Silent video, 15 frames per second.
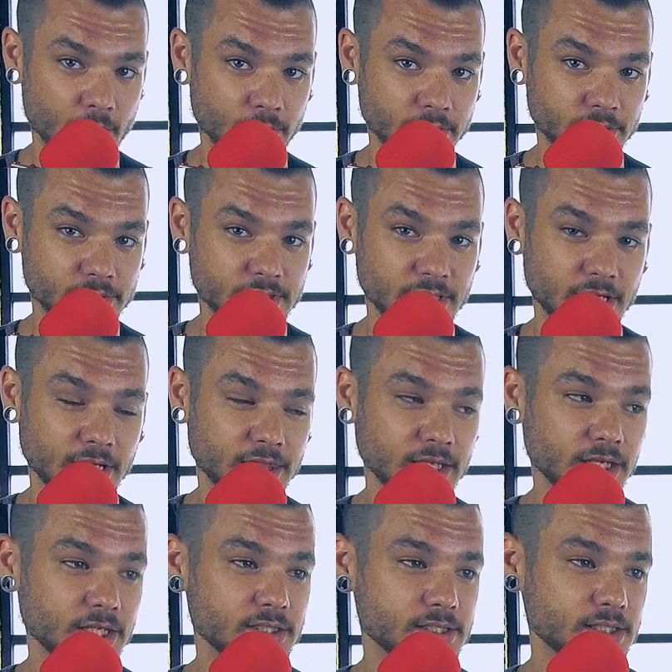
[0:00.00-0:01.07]
one, you'll see it. I
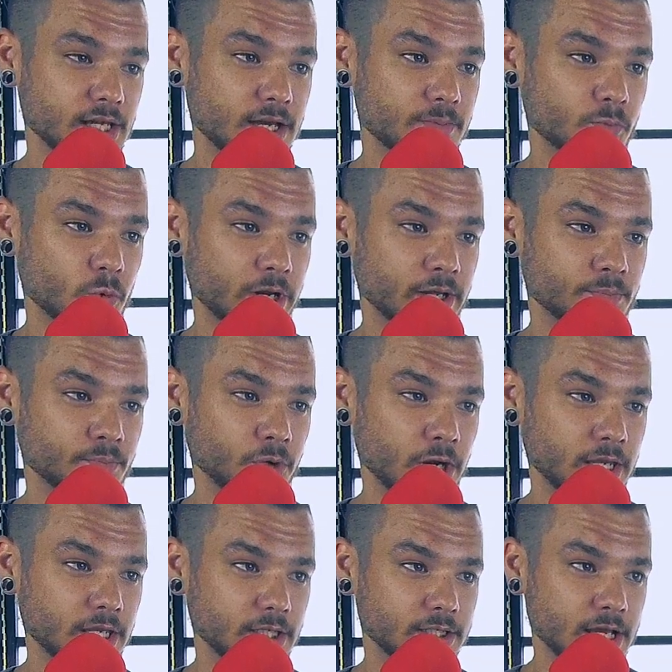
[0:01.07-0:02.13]
think it's when I'm breaking